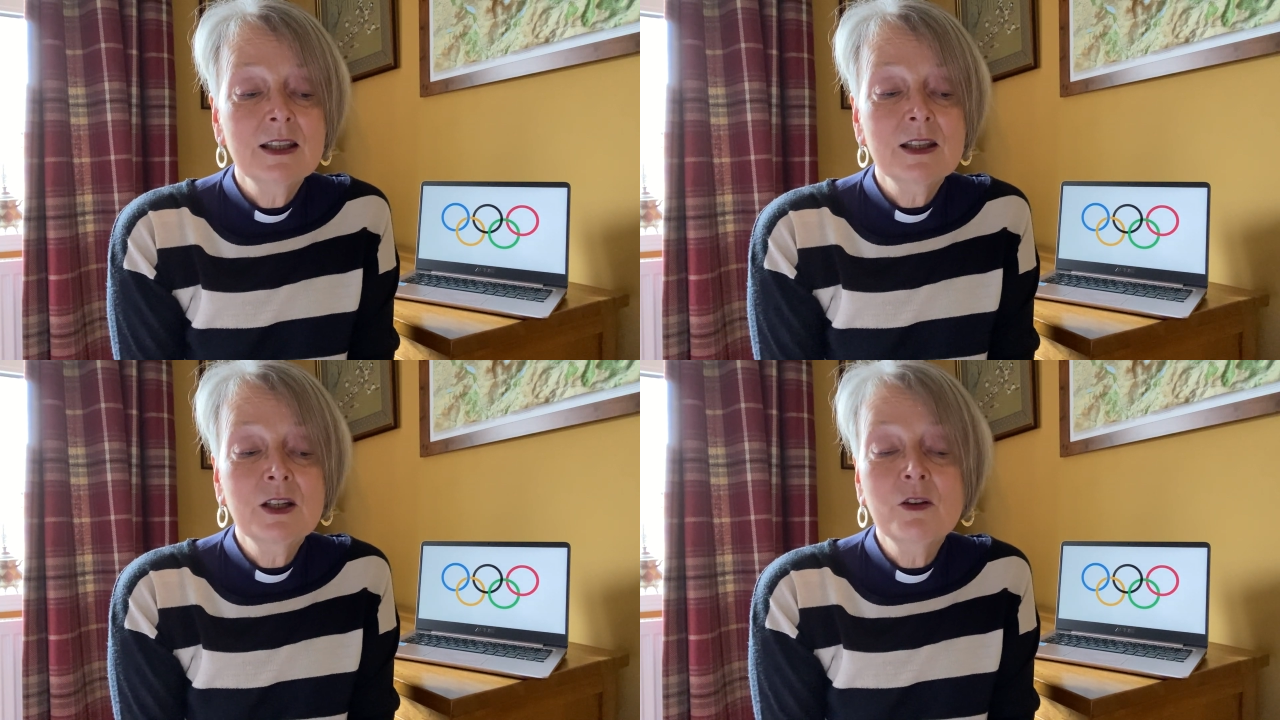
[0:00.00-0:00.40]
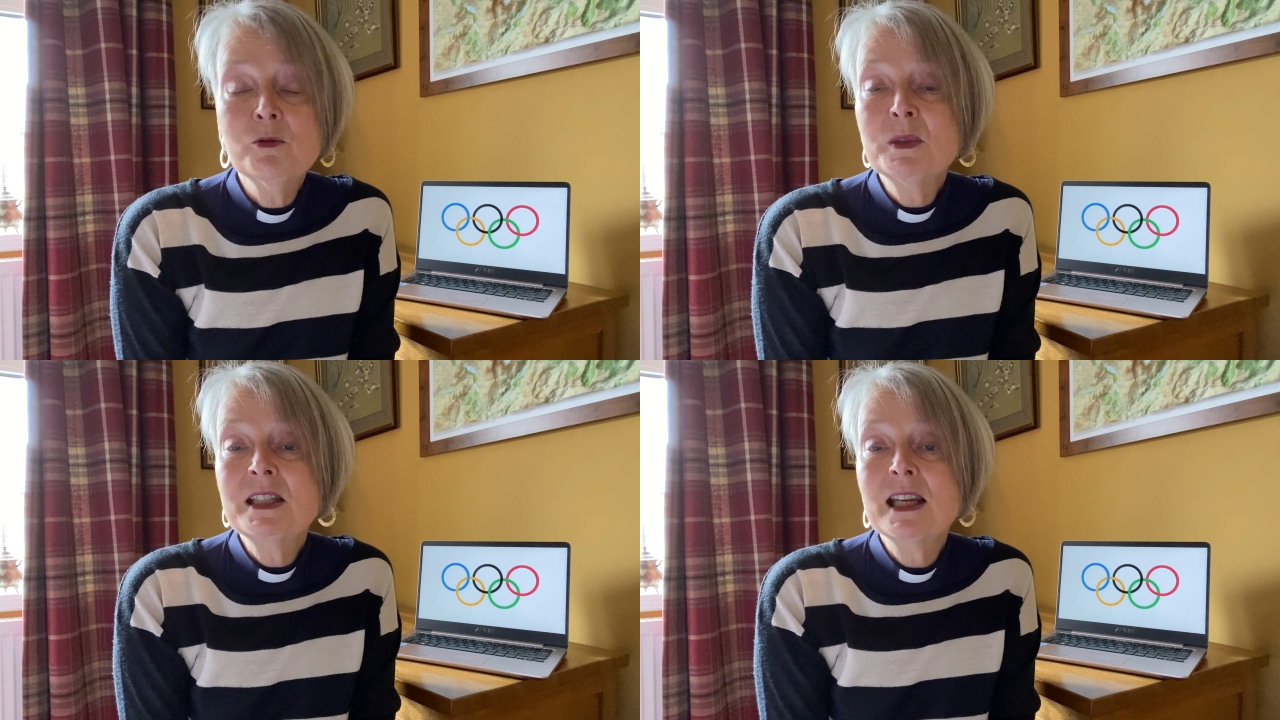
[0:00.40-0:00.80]
the
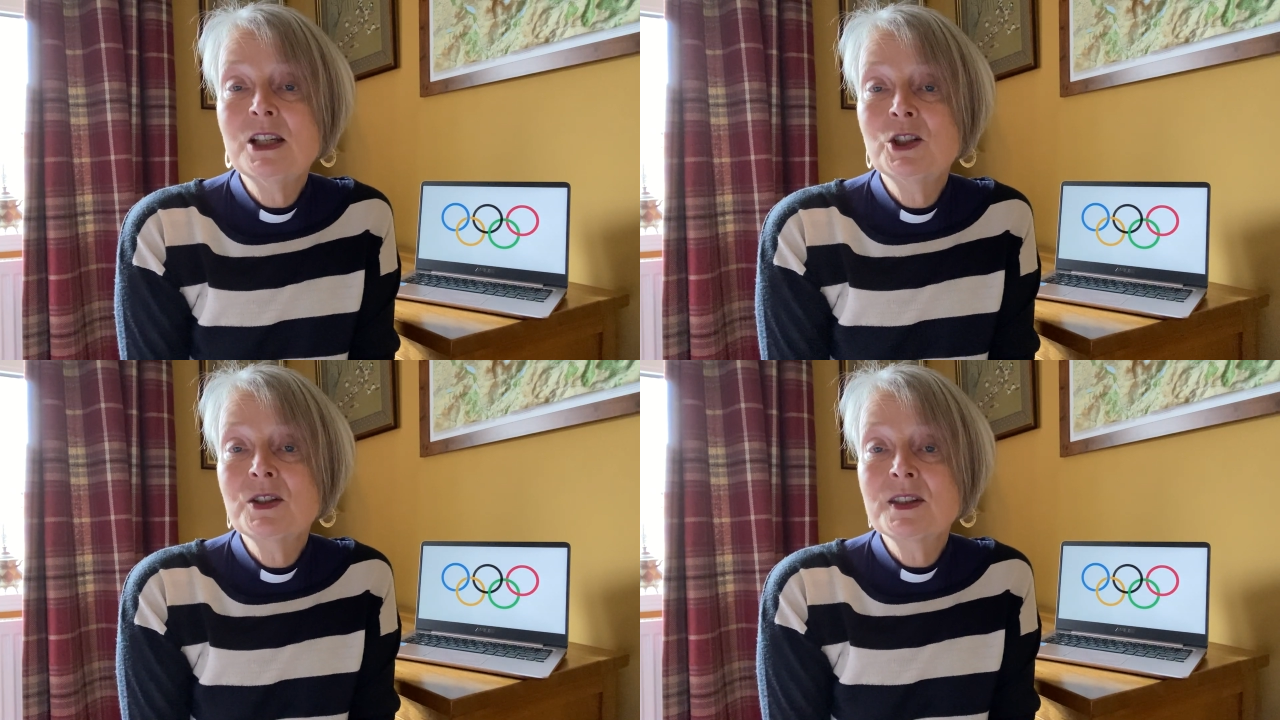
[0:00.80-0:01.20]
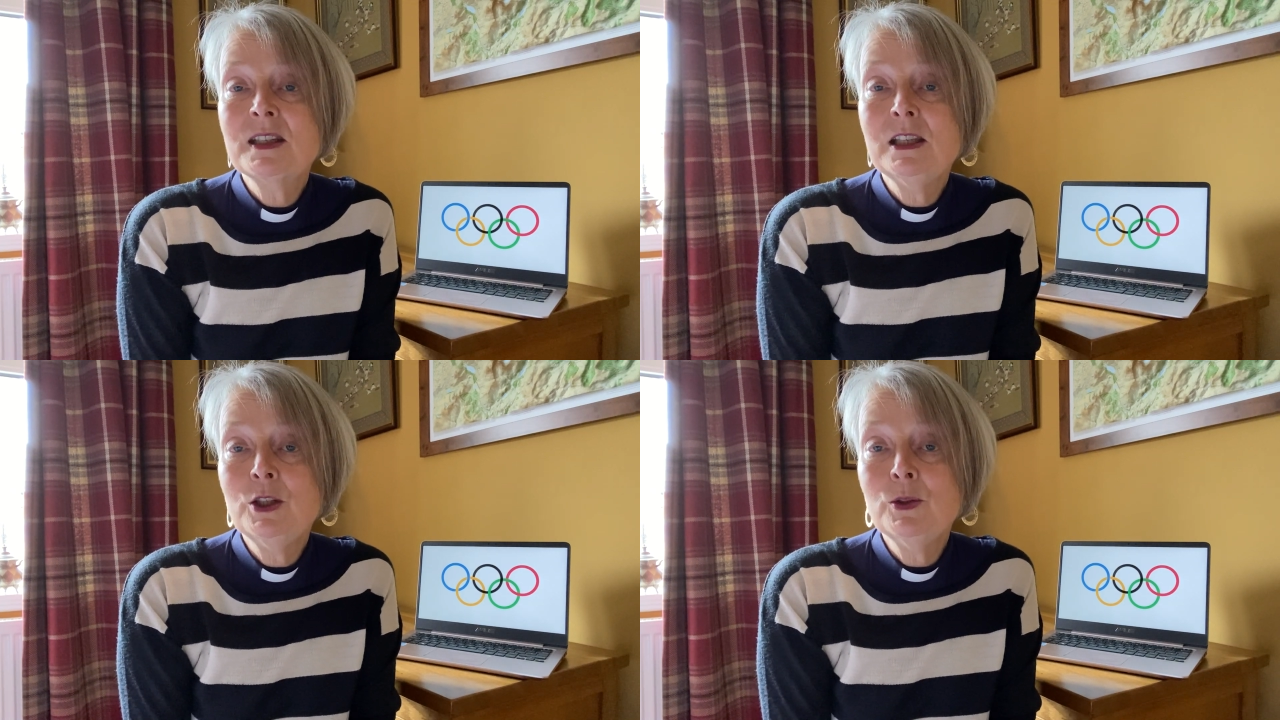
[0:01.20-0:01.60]
government
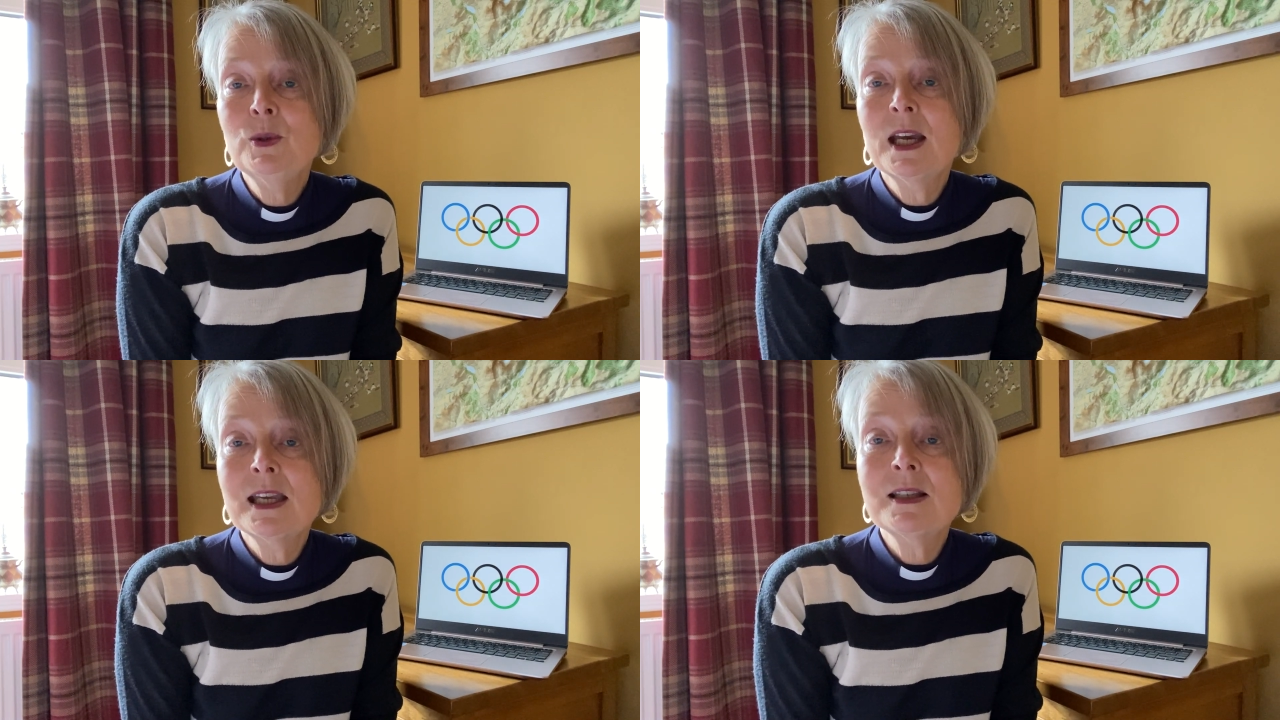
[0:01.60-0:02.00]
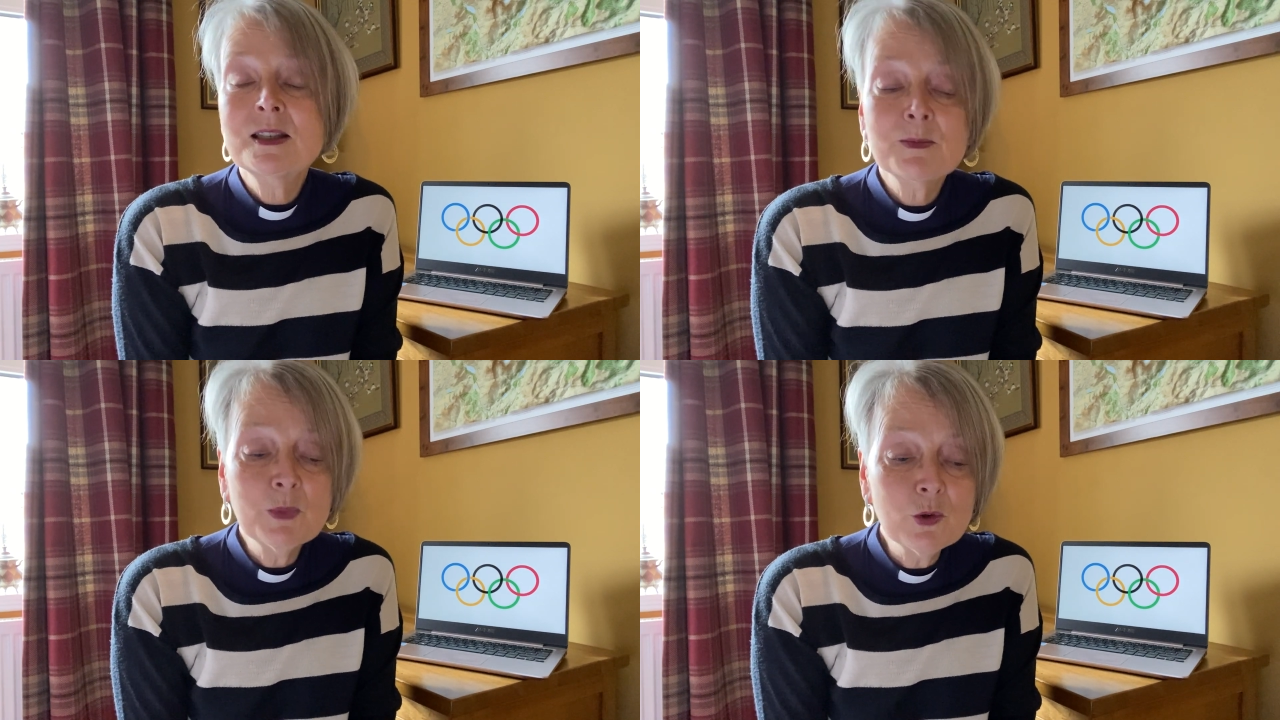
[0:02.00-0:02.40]
agency UK
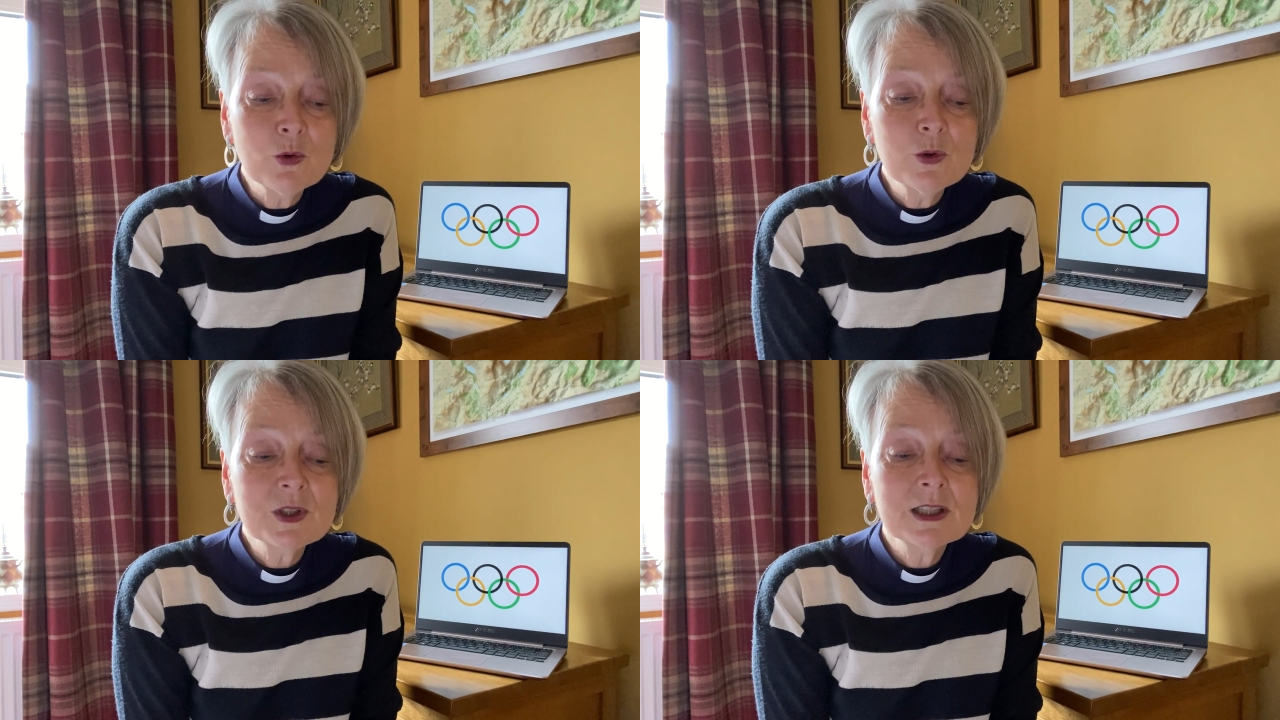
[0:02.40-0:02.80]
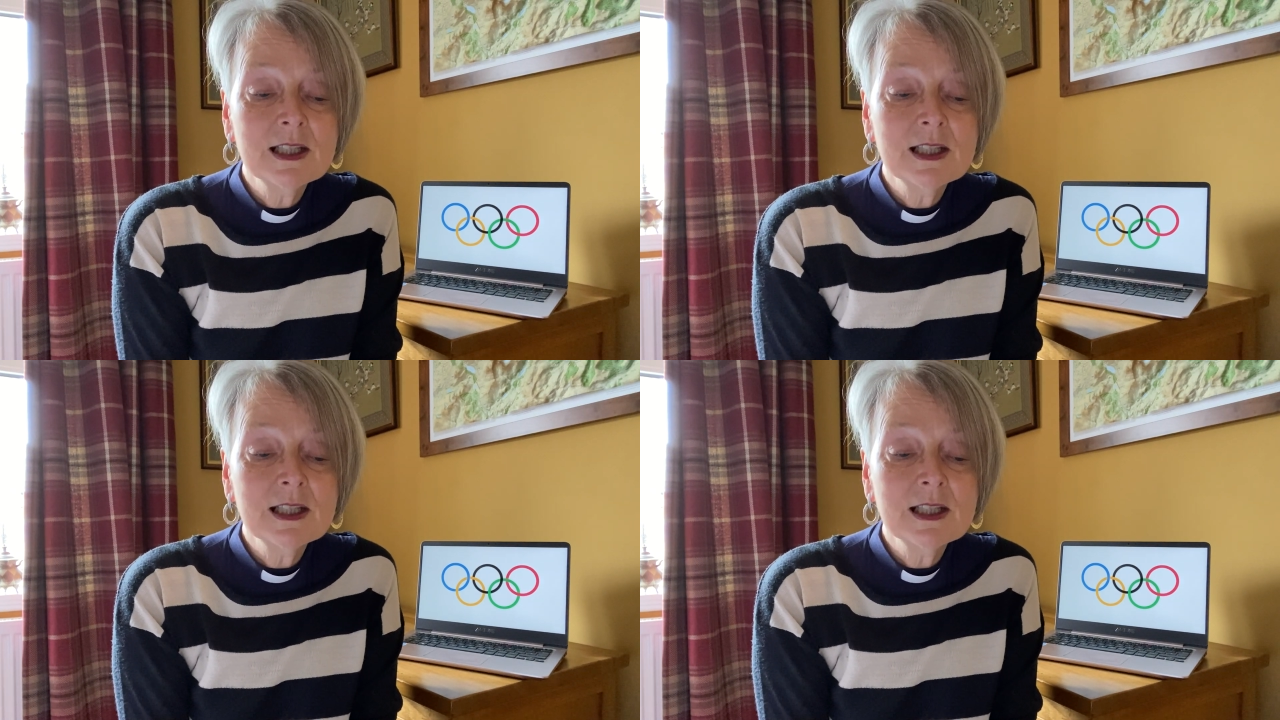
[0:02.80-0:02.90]
Sport